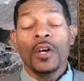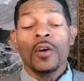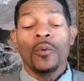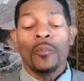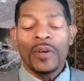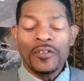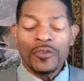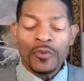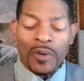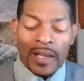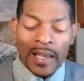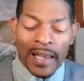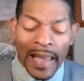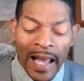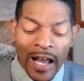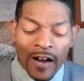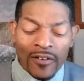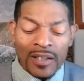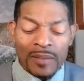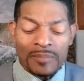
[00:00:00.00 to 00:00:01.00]
when you
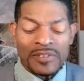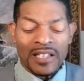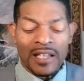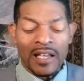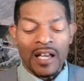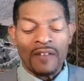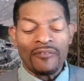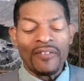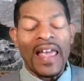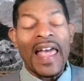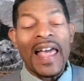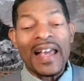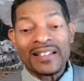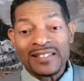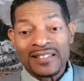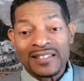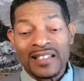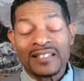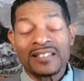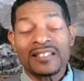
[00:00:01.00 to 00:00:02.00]
allow Him to have
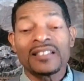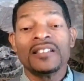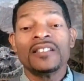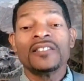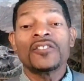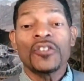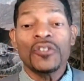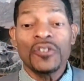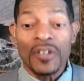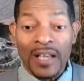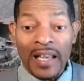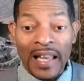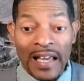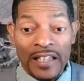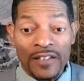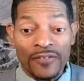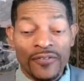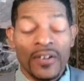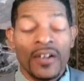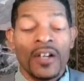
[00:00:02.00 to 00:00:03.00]
access to your
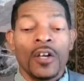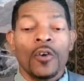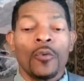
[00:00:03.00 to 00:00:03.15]
life,